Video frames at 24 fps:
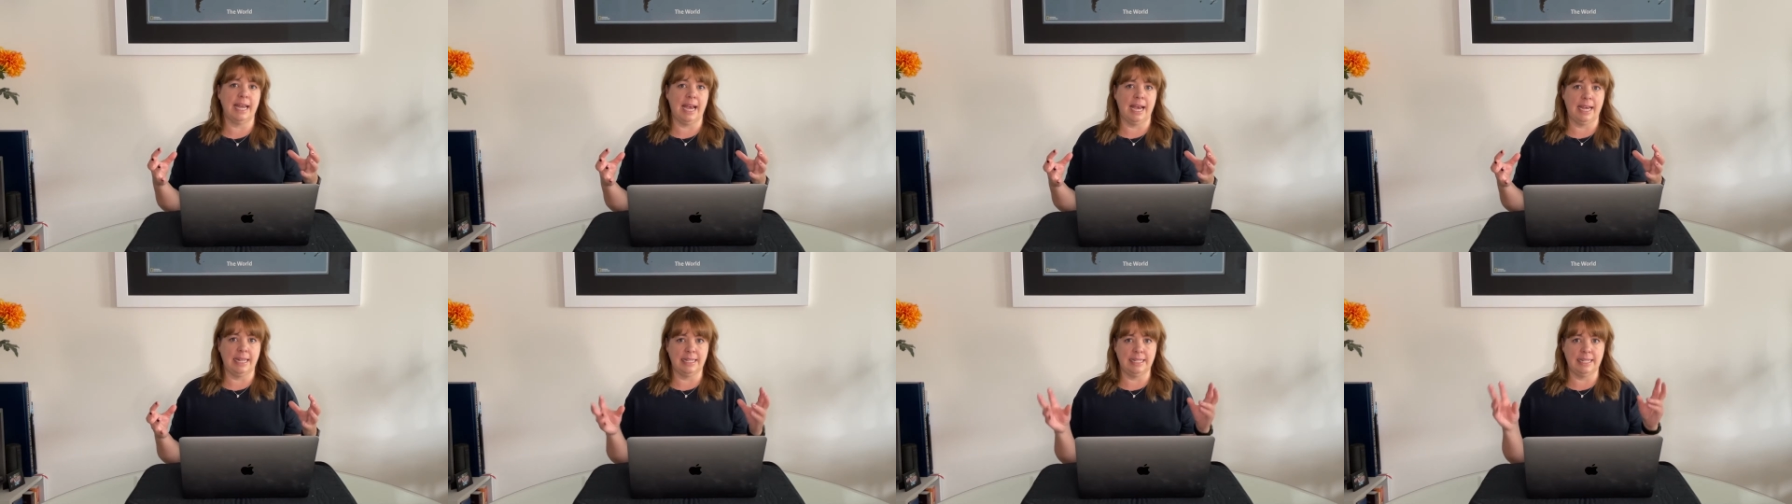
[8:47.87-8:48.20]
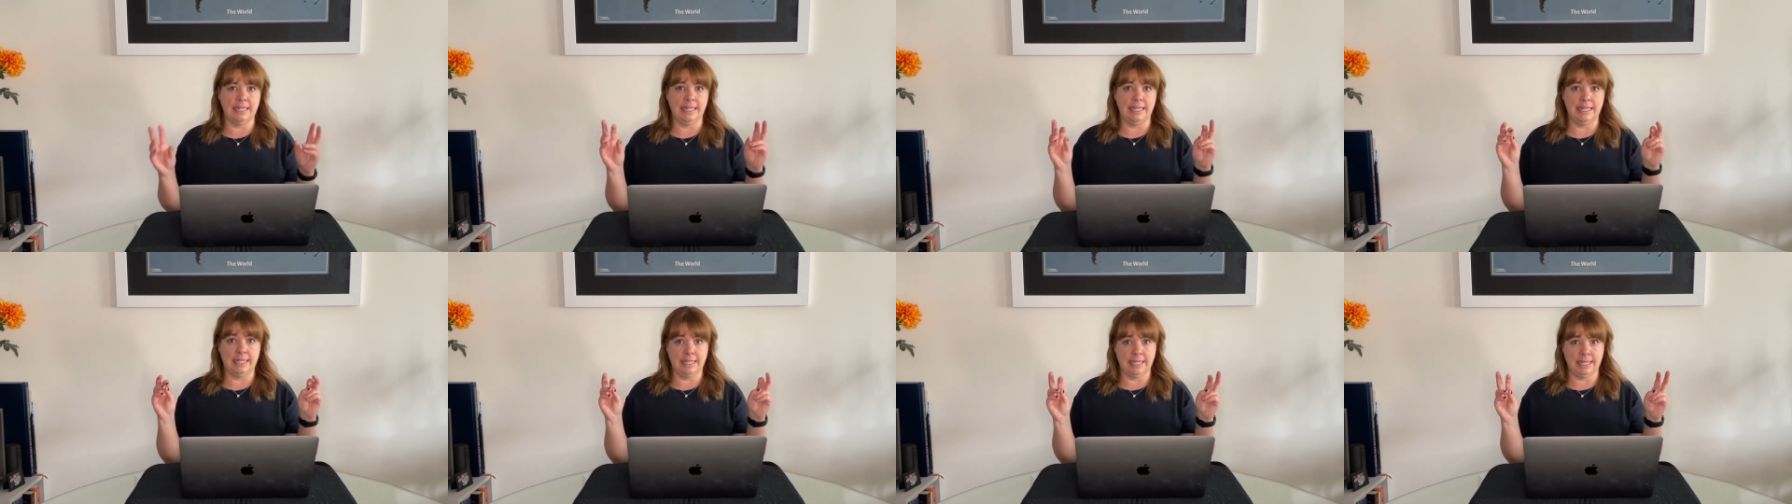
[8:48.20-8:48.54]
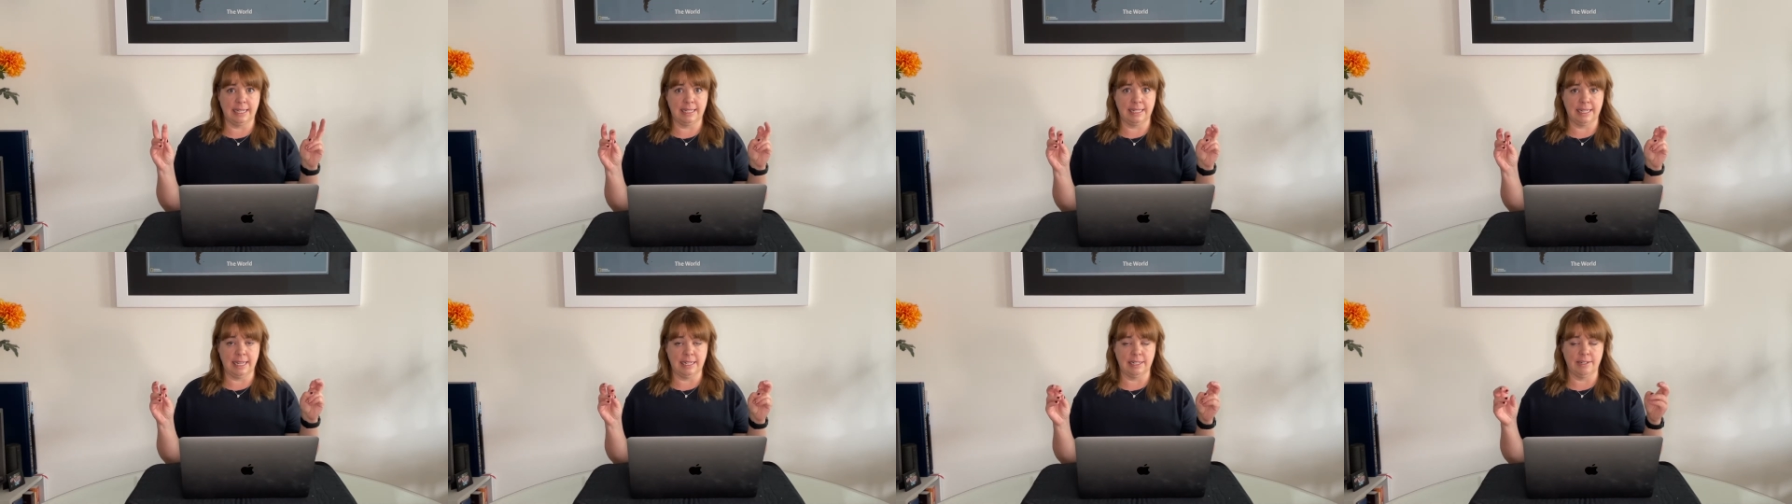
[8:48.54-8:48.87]
as the
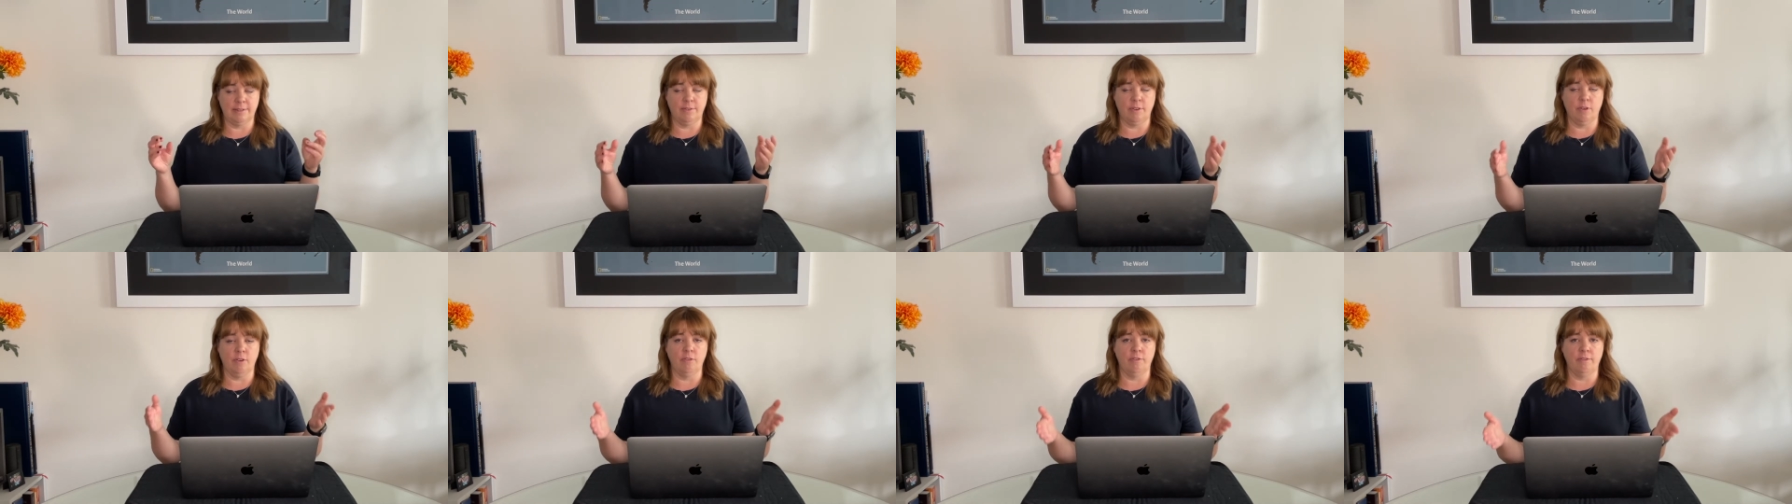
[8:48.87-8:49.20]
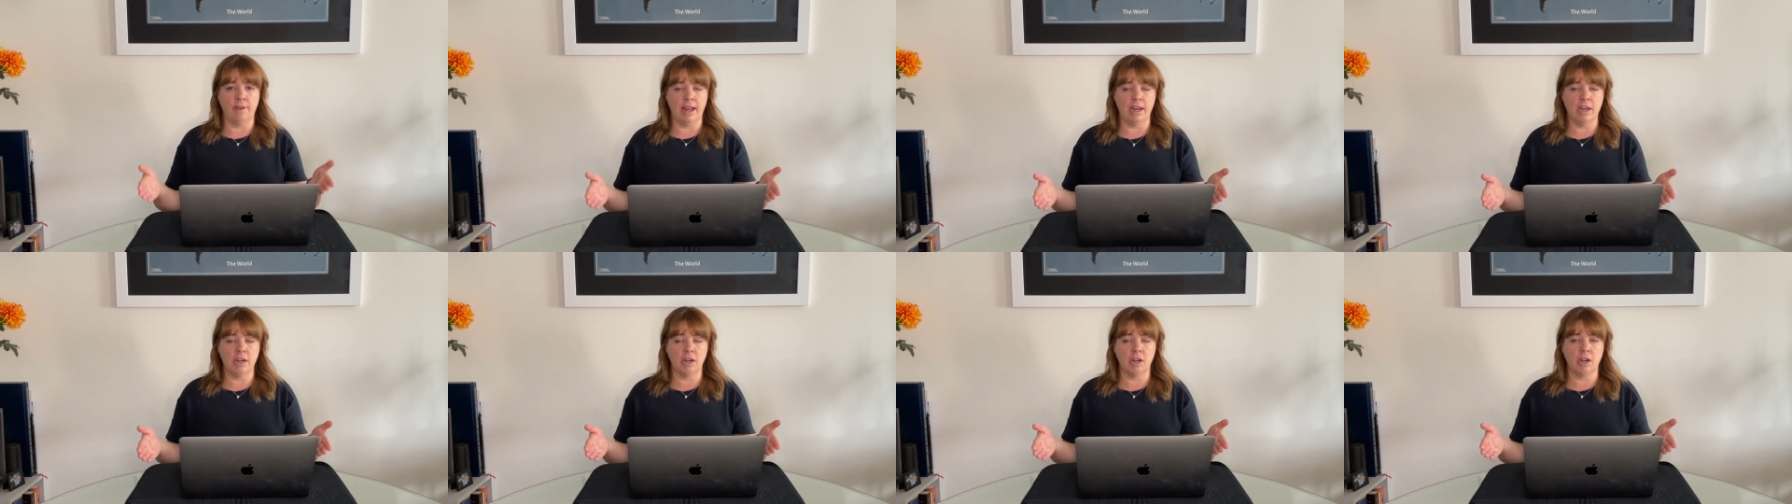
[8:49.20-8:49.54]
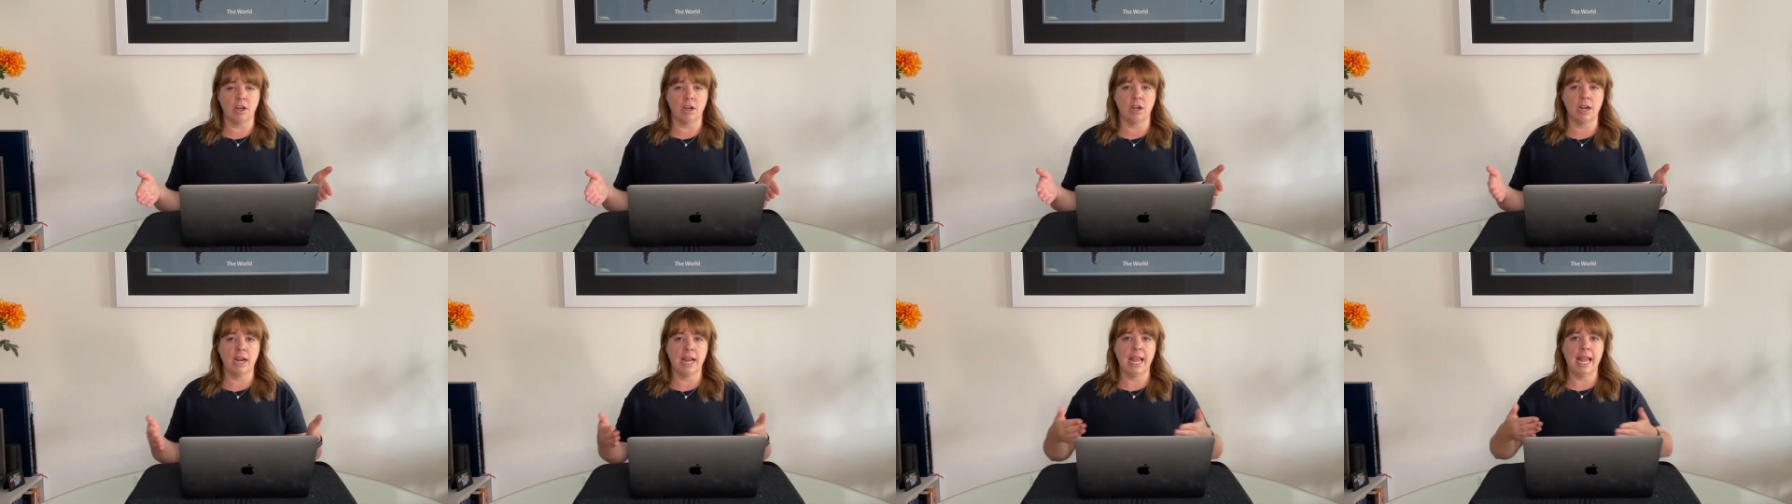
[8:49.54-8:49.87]
successful
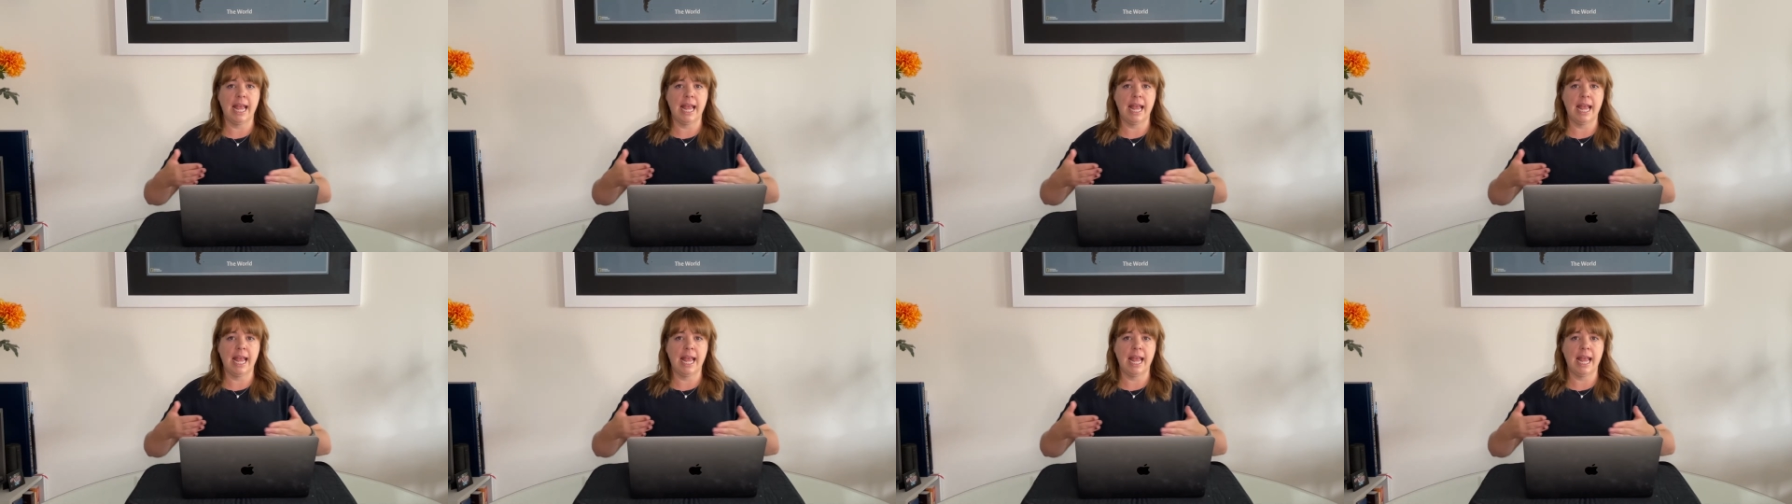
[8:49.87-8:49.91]
vendor,